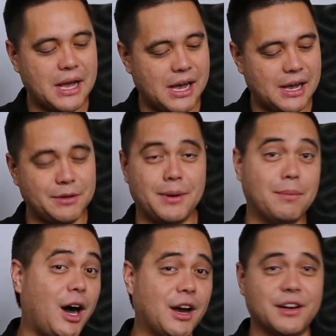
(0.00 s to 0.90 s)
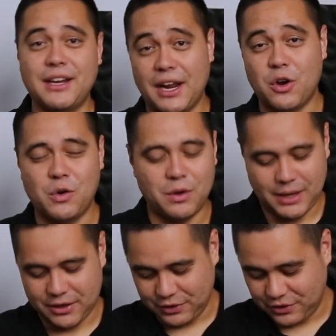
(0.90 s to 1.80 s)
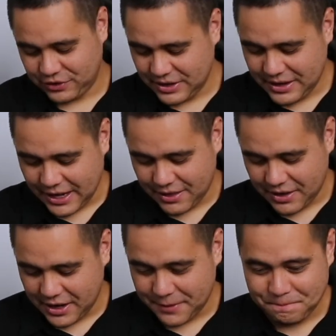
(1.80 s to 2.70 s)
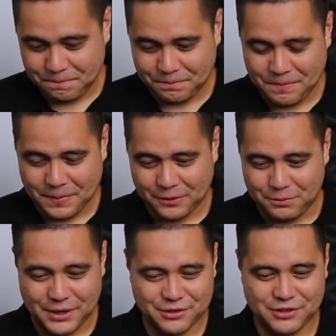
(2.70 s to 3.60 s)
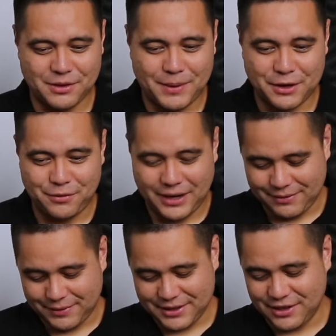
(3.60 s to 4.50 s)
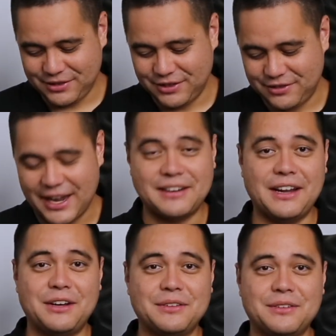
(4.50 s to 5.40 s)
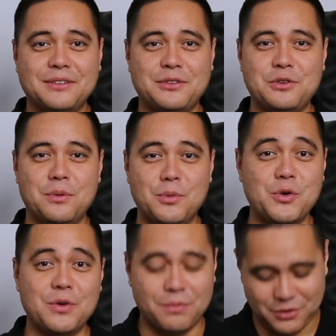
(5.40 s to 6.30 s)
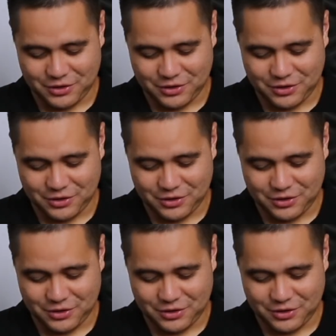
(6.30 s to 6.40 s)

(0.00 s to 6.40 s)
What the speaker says: They made mahogany and koa models. And then because this is a model 5, I mean, this is decked out to the moon.